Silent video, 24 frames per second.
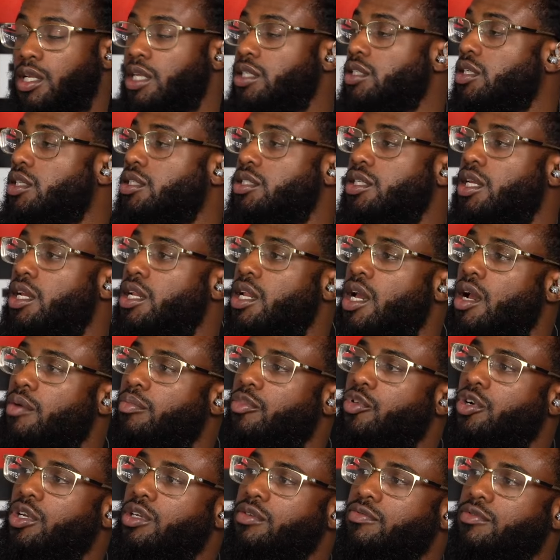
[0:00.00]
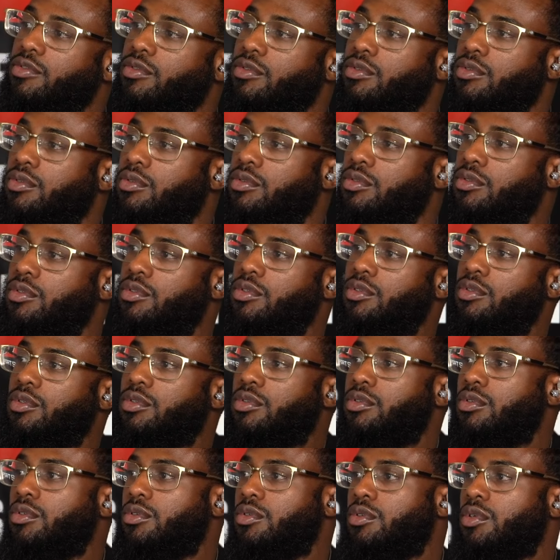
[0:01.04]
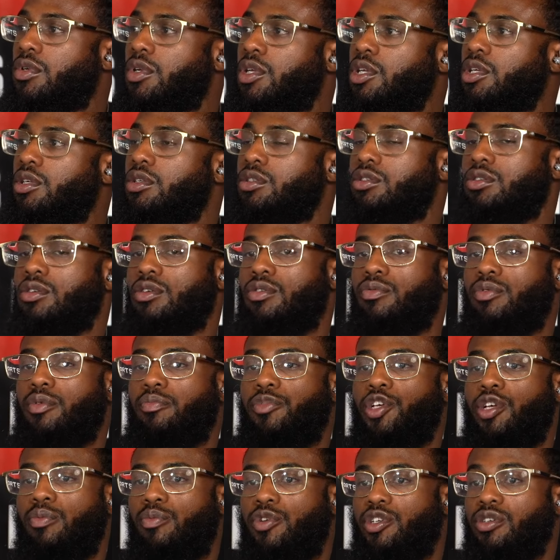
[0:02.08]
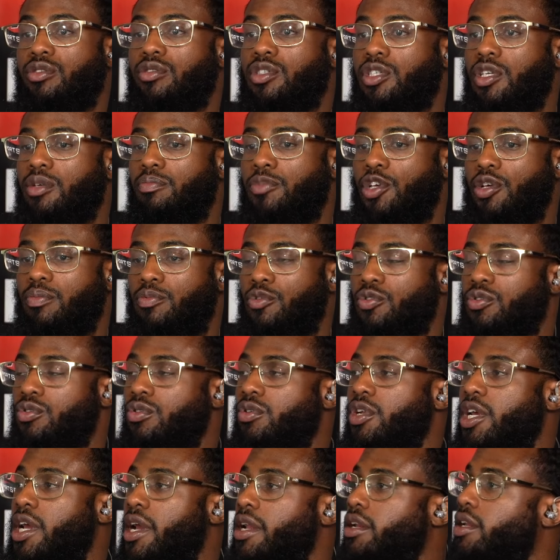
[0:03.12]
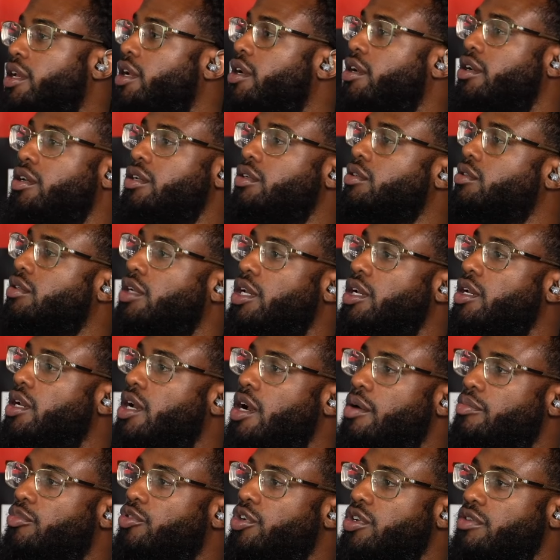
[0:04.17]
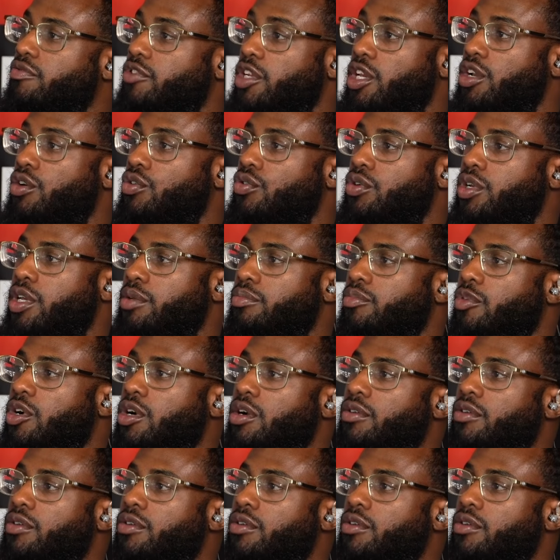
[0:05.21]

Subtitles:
because they're not breathing. So when you see people do that, they not breathing, they holding their breath.